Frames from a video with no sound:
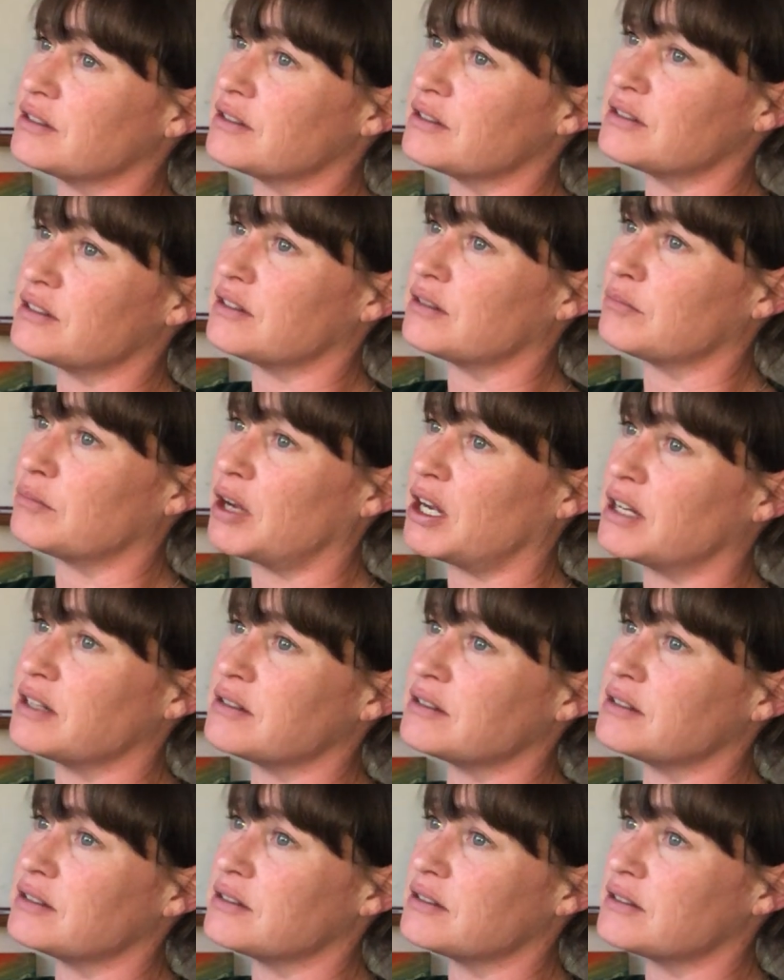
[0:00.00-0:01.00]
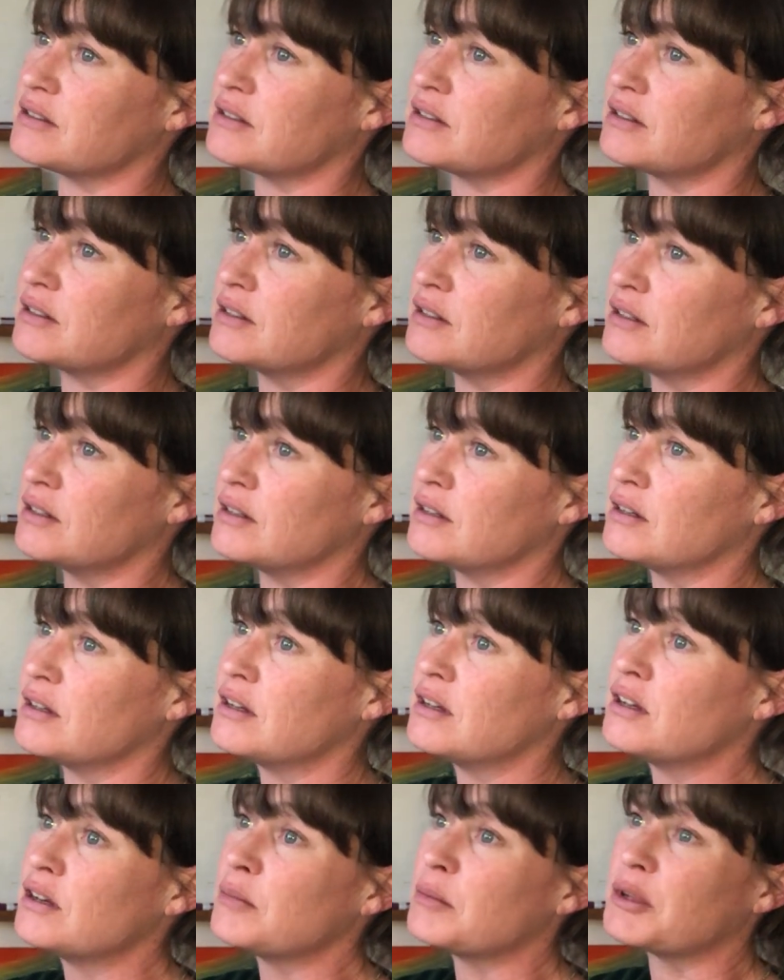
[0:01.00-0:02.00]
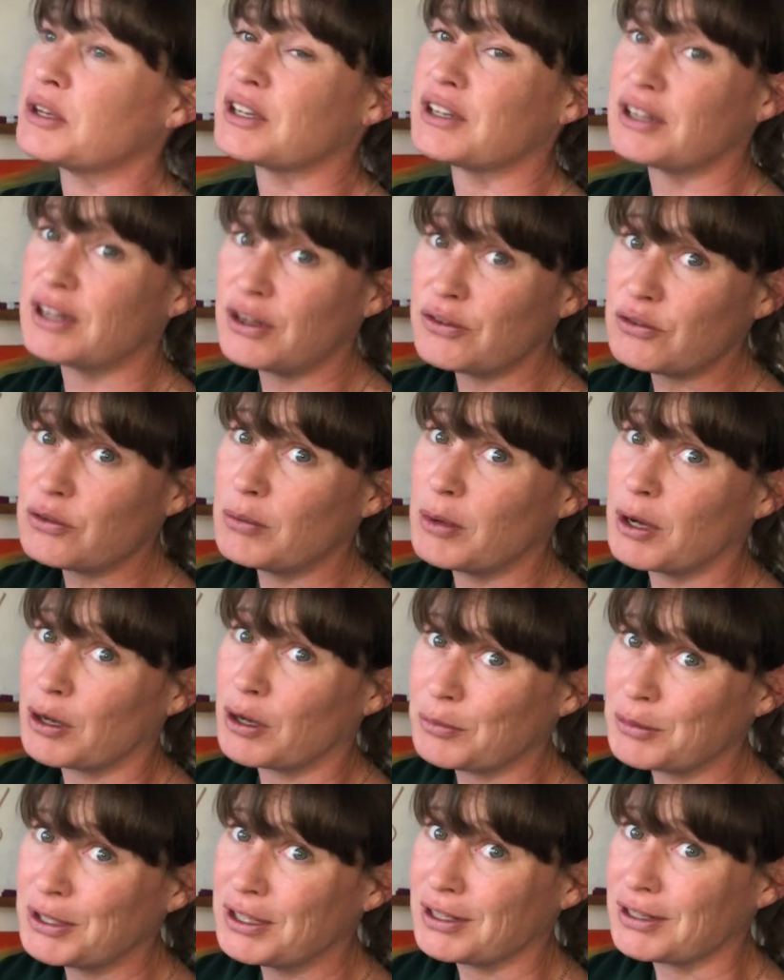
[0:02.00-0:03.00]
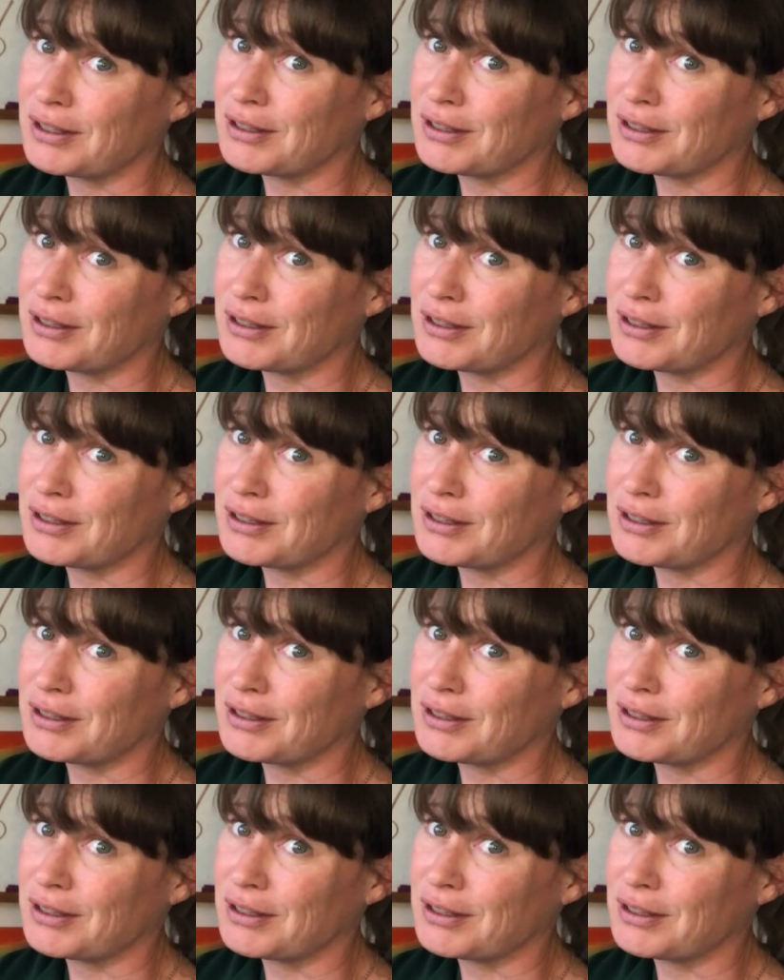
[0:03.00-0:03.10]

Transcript: It's in Pisces. But enough about me.